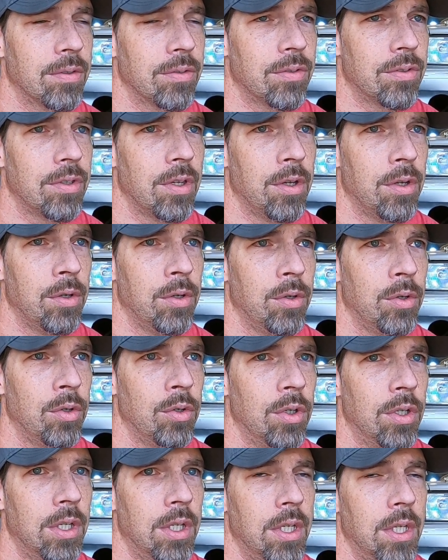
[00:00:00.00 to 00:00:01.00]

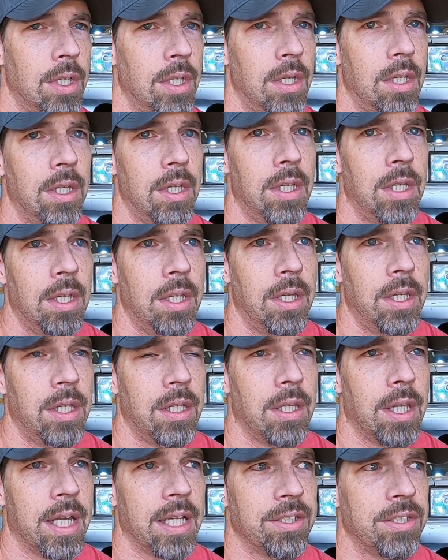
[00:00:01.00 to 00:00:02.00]
So
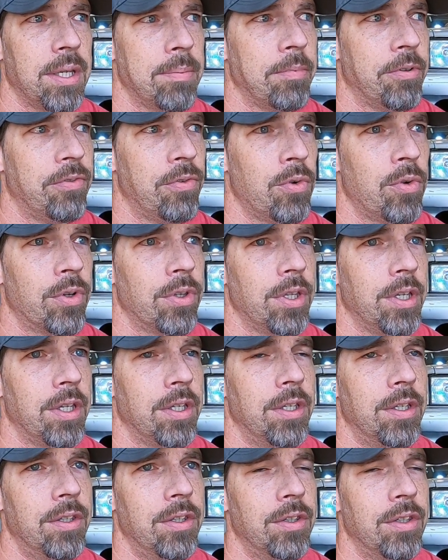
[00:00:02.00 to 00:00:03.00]
like I said before,
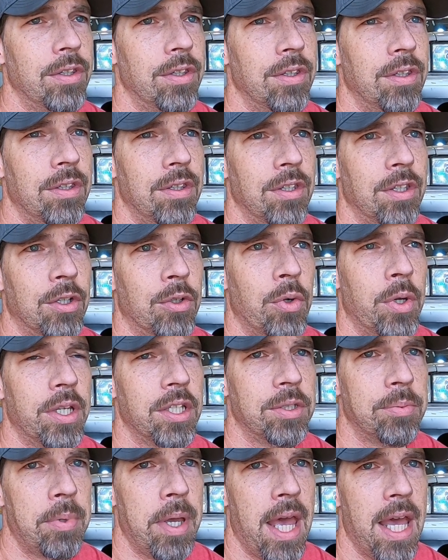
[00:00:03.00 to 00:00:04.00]
the
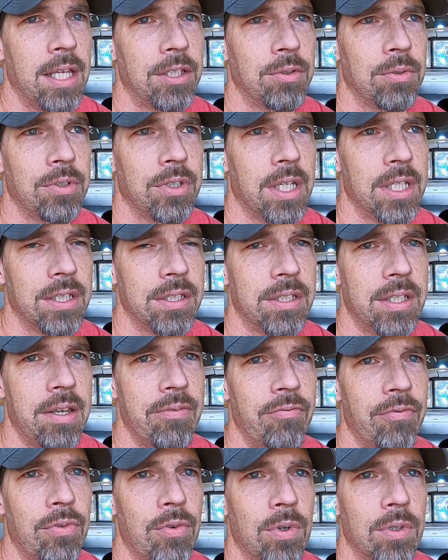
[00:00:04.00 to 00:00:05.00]
quickest pass was like a
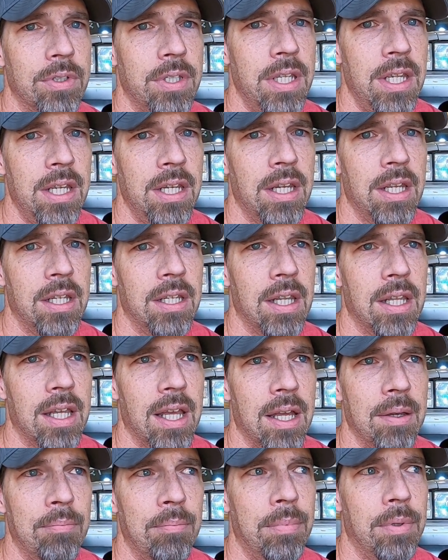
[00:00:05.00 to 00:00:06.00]
714 at,
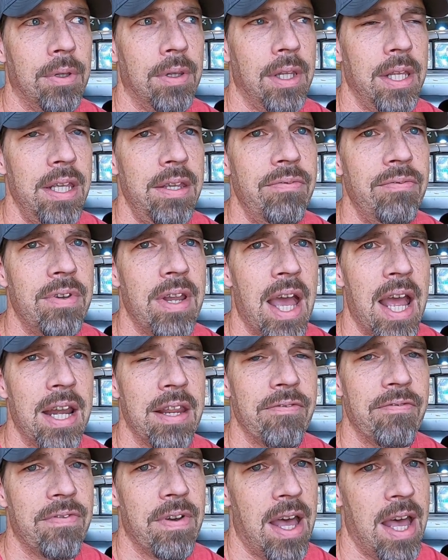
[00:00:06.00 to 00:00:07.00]
I believe,
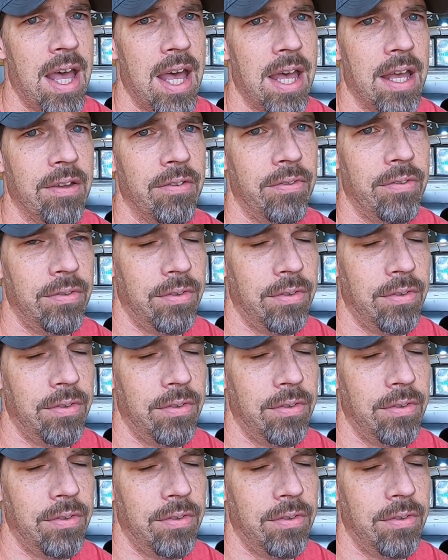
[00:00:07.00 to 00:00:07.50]
95.